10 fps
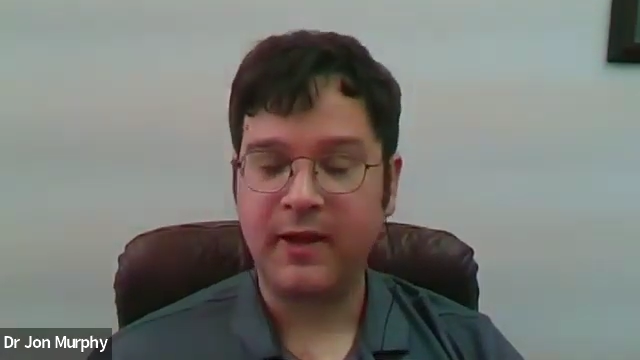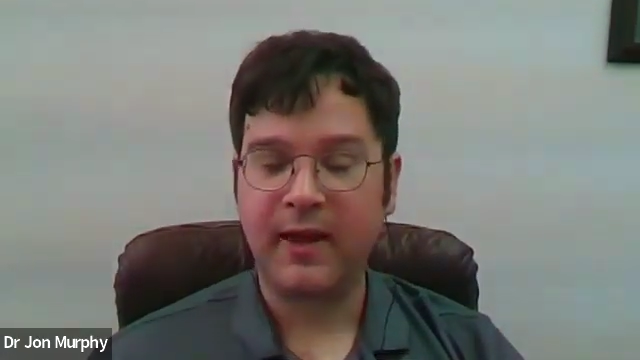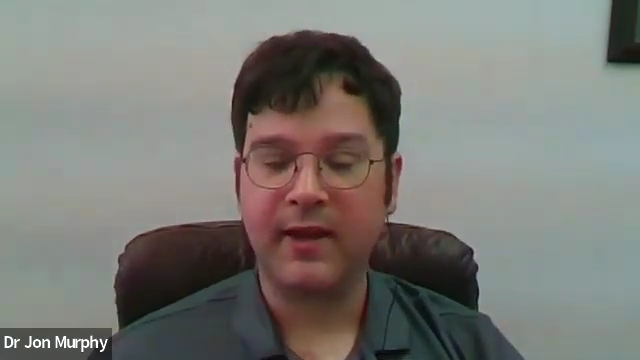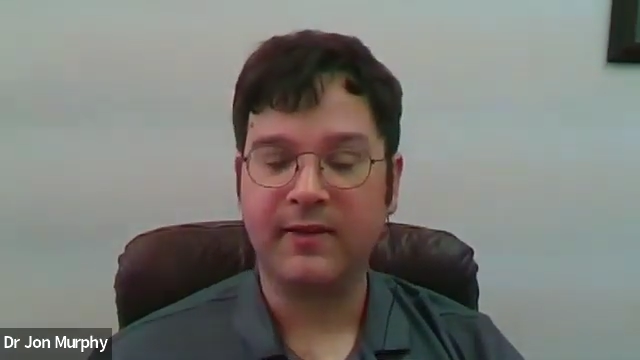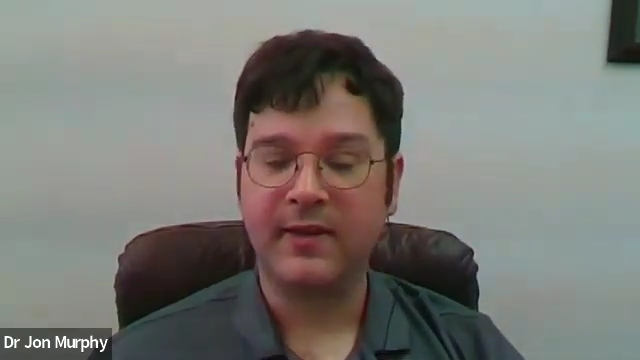in
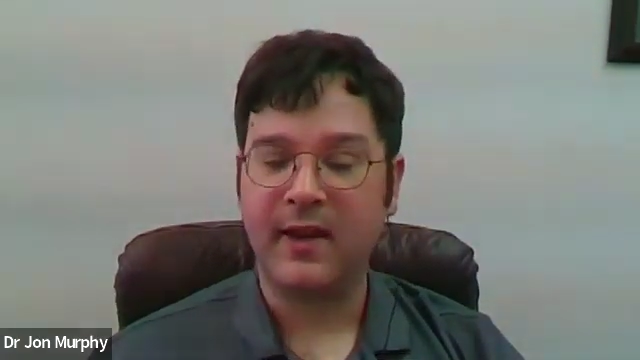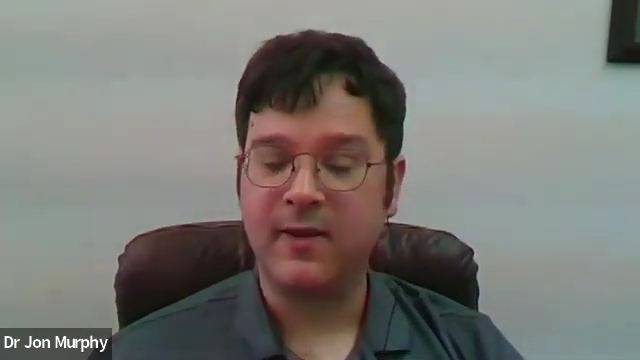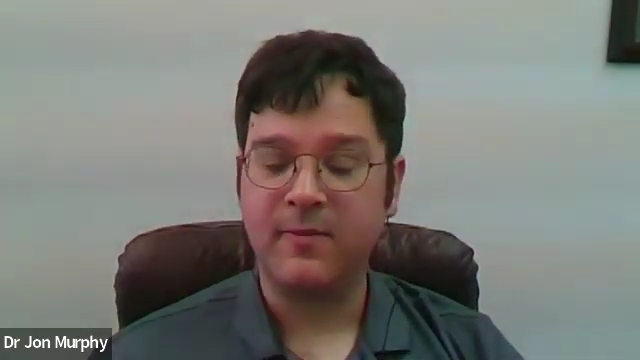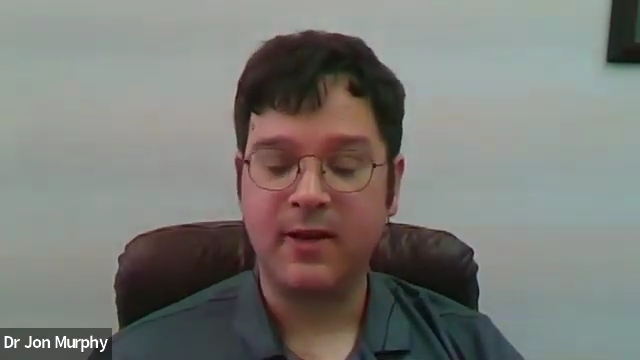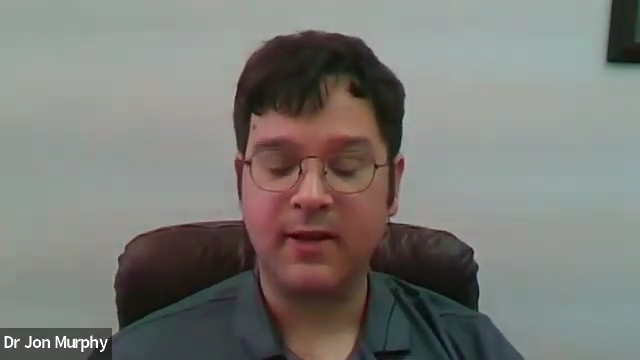case
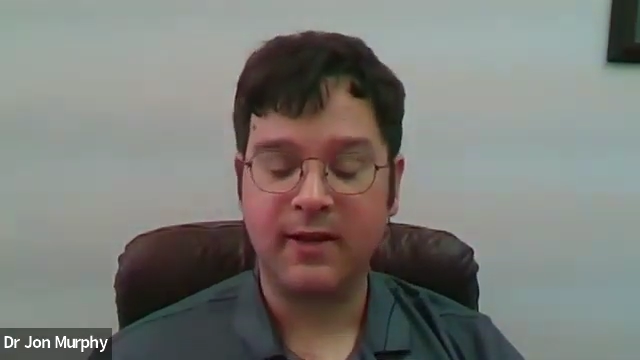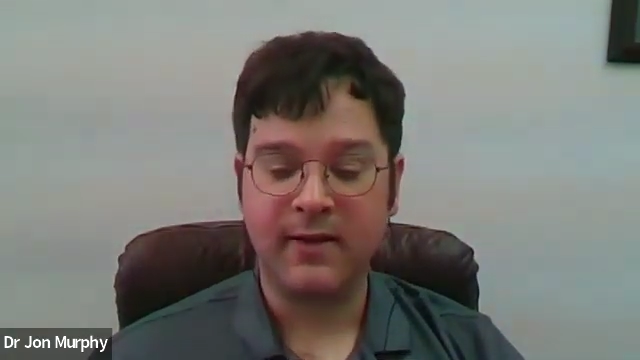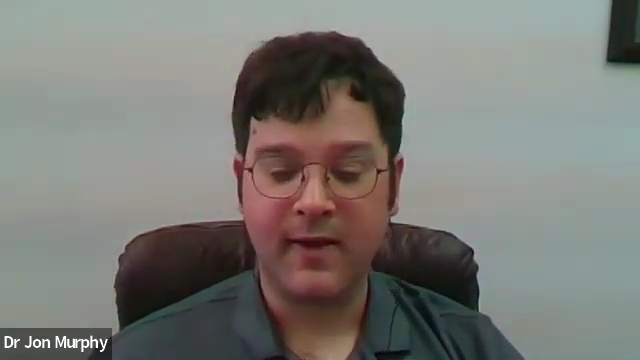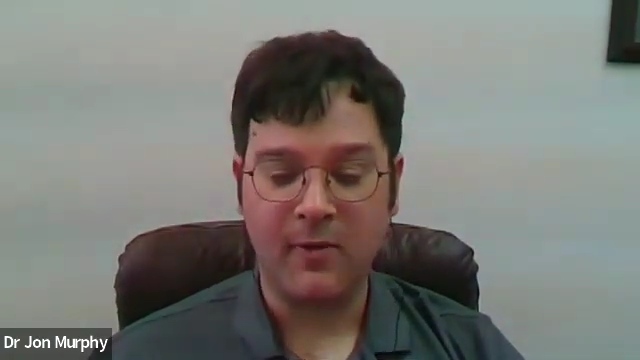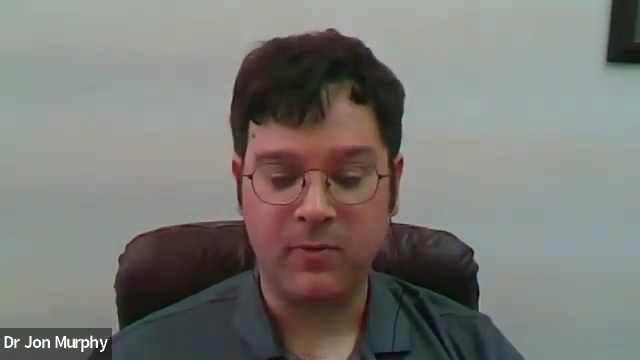anybody
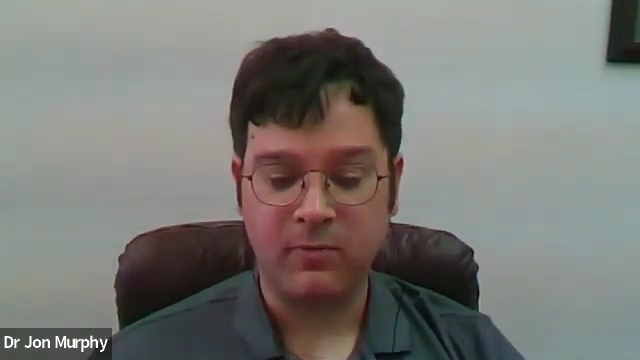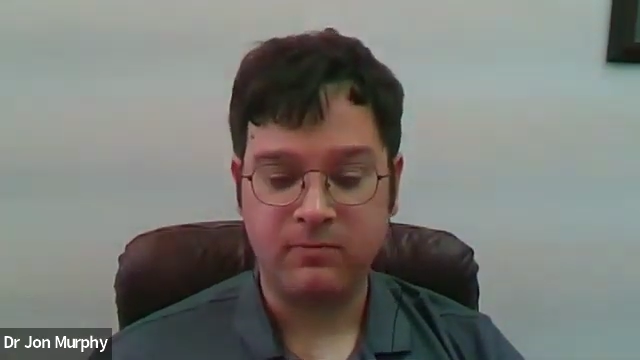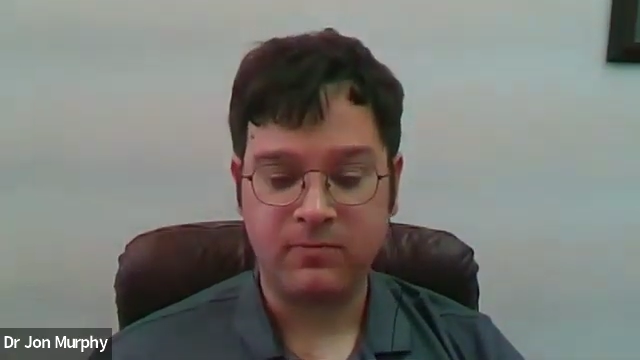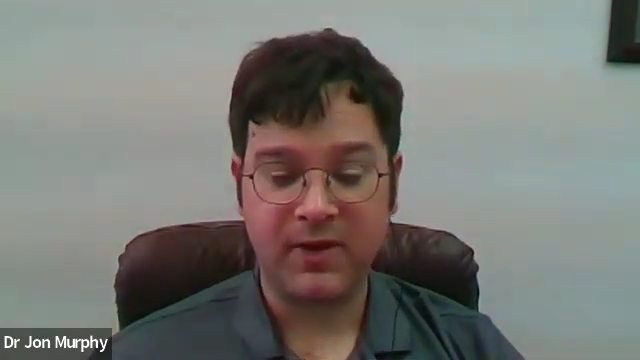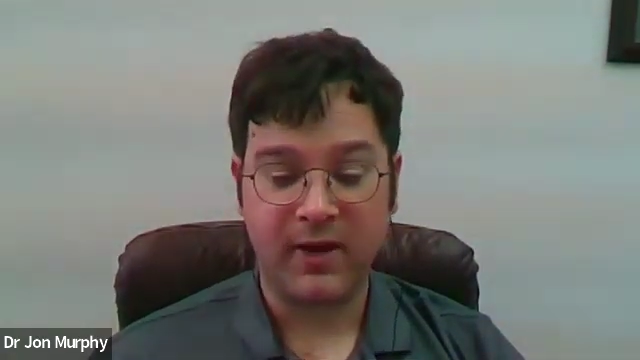needs help
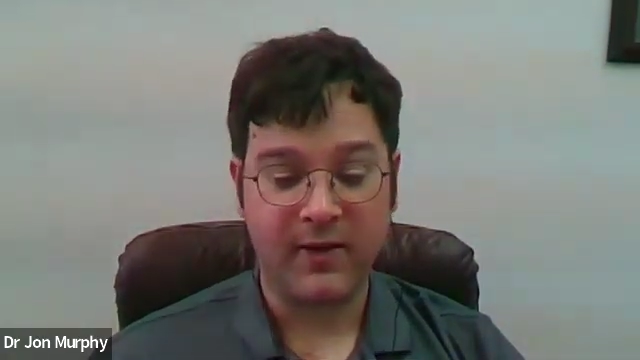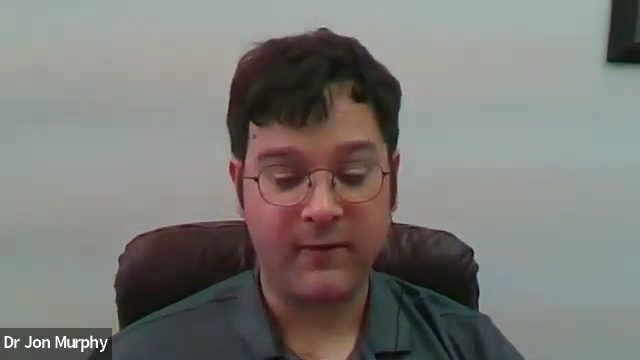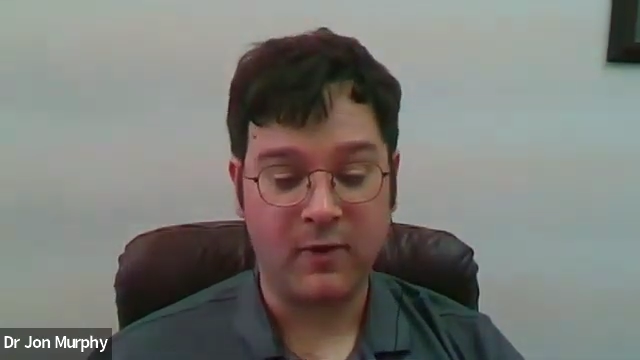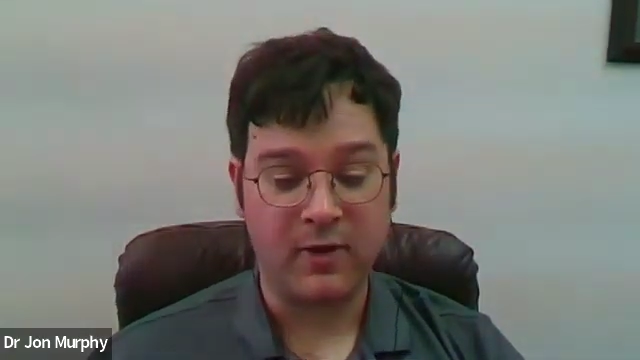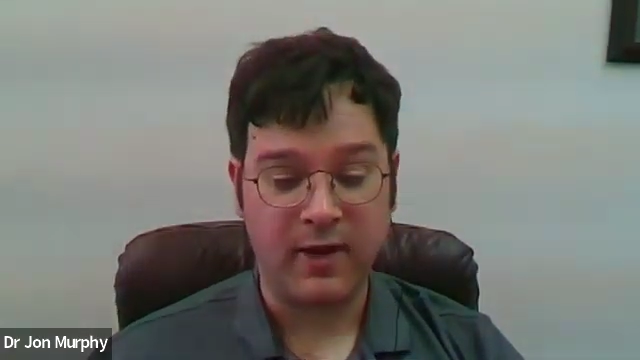studying
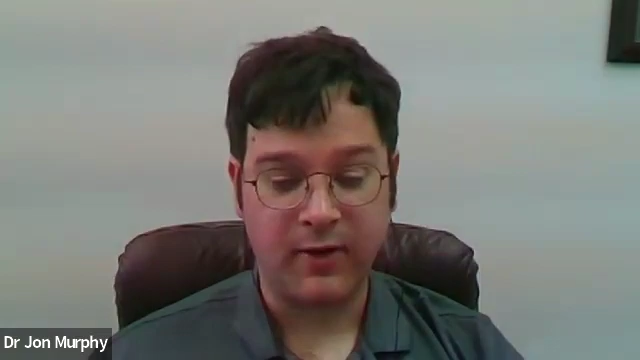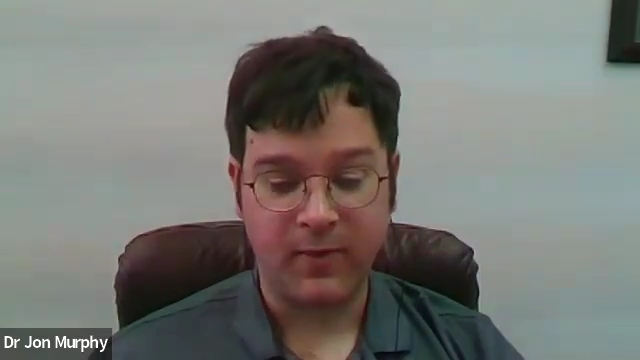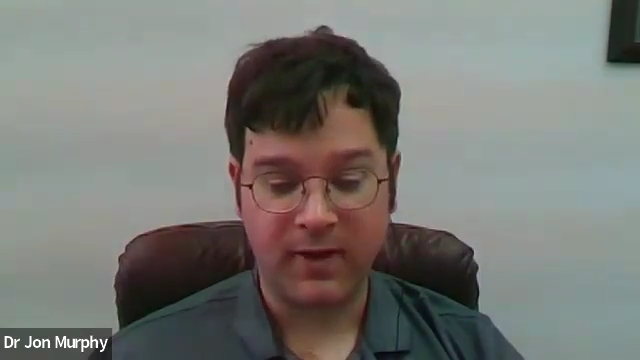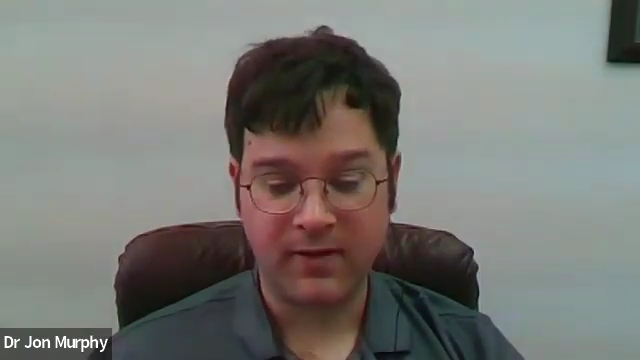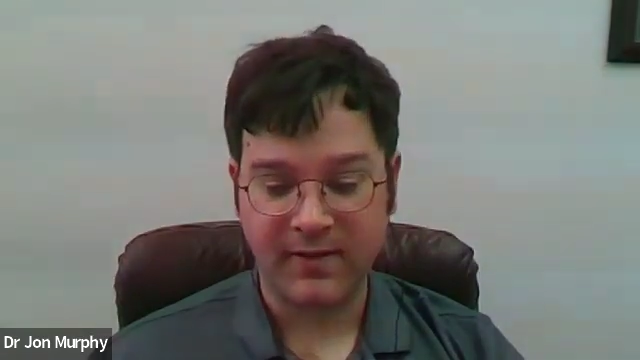for next
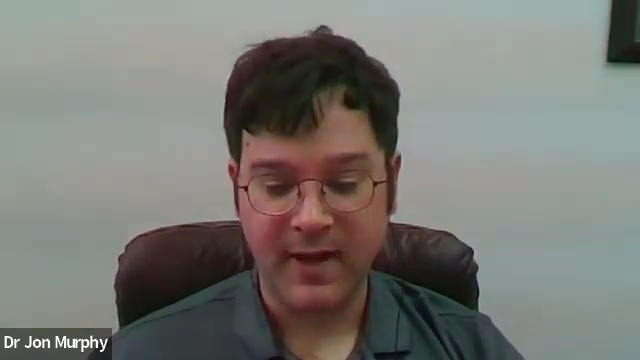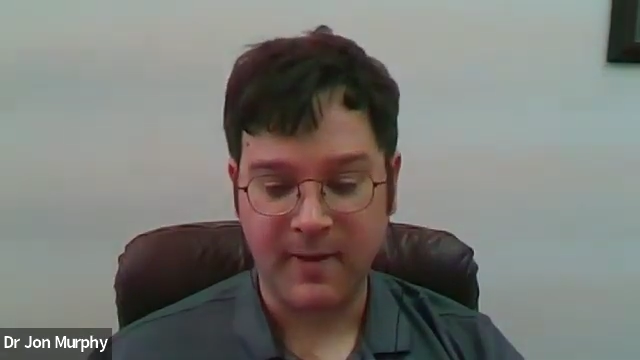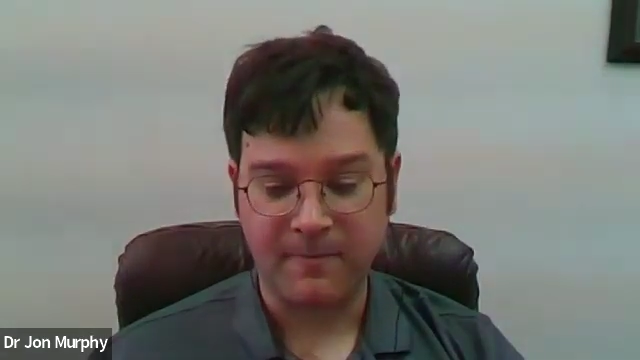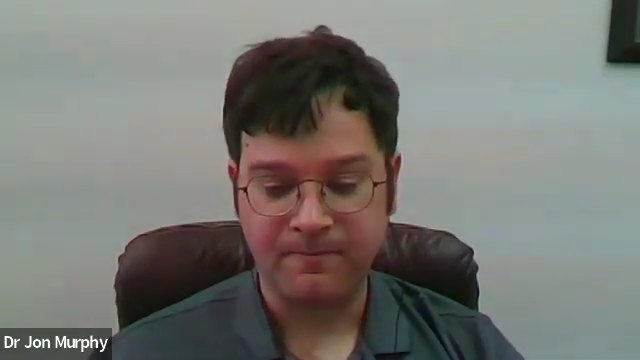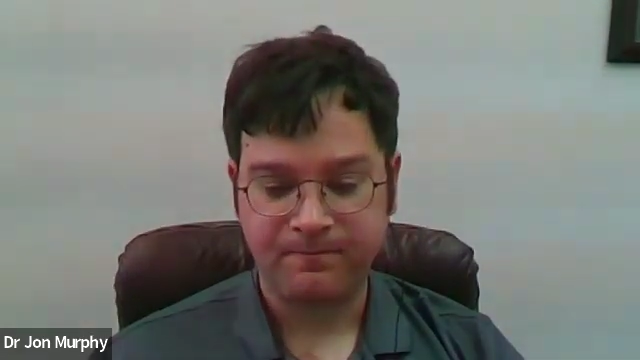week's exam.